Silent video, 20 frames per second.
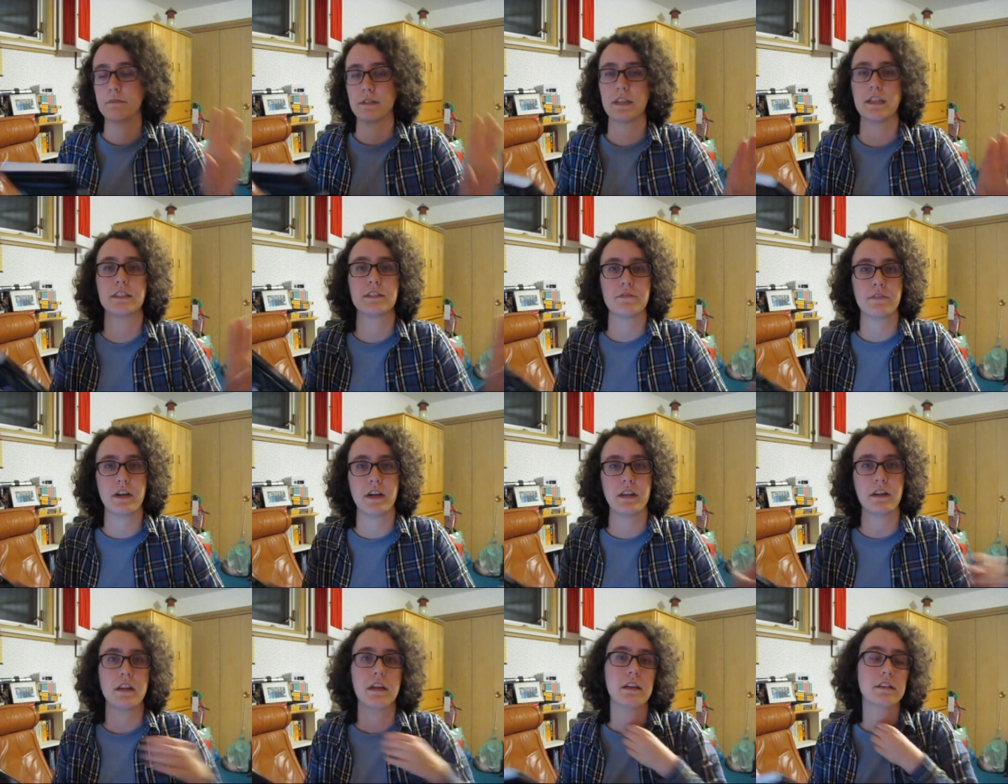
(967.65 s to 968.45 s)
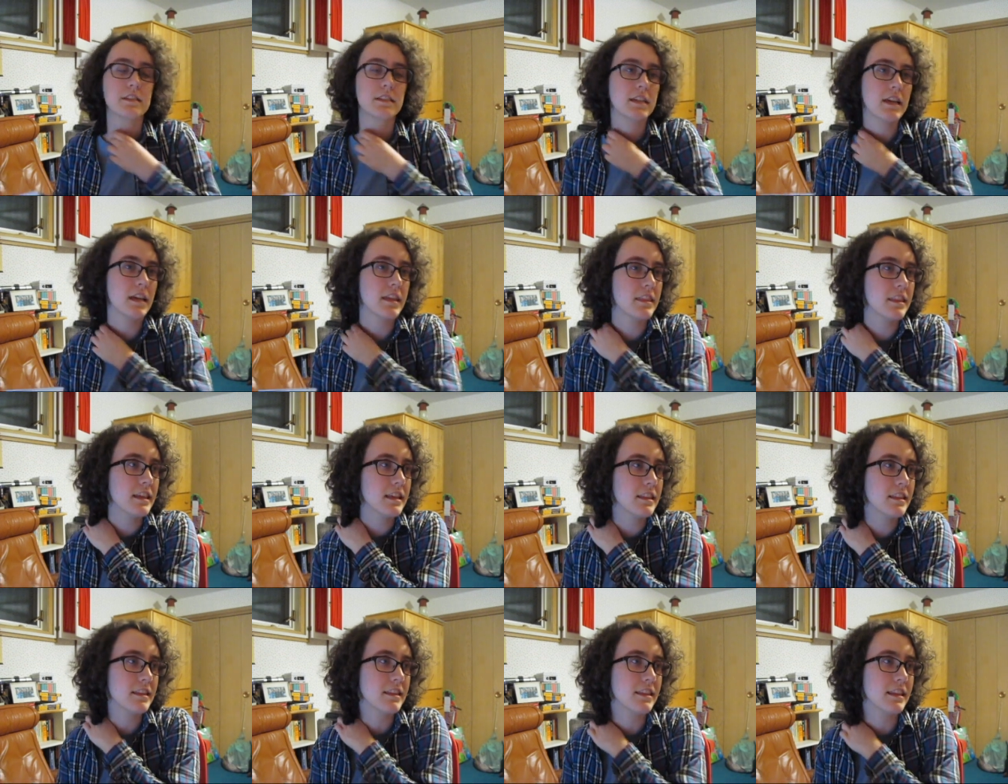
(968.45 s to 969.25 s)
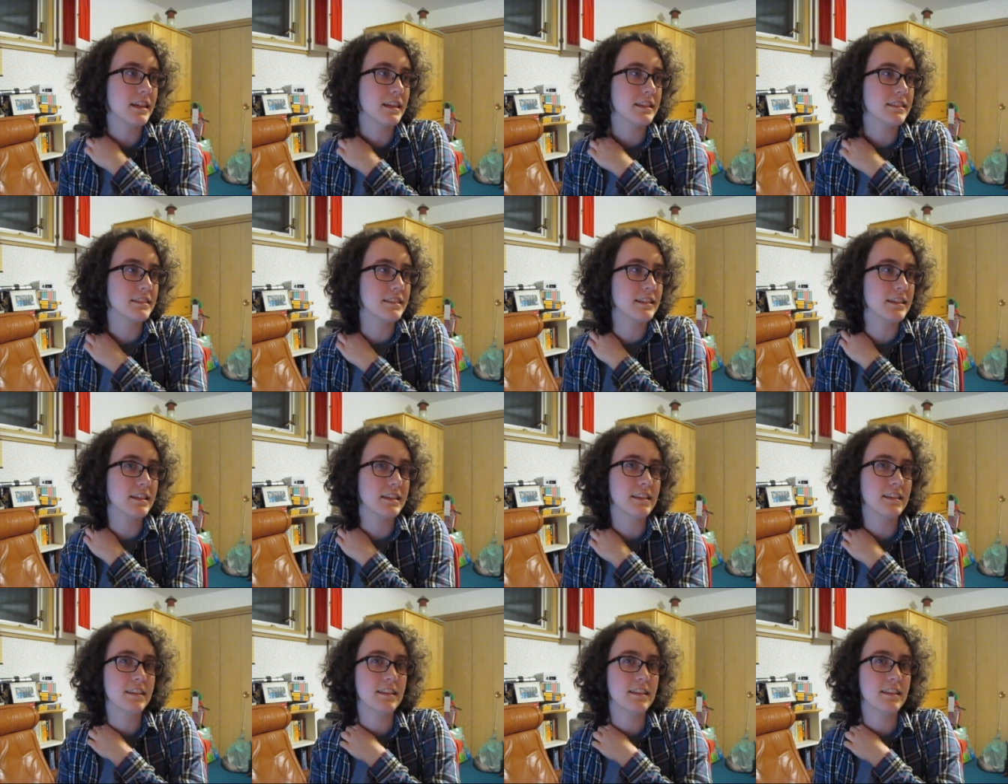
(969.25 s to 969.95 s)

It's fine. See, I think the thing is that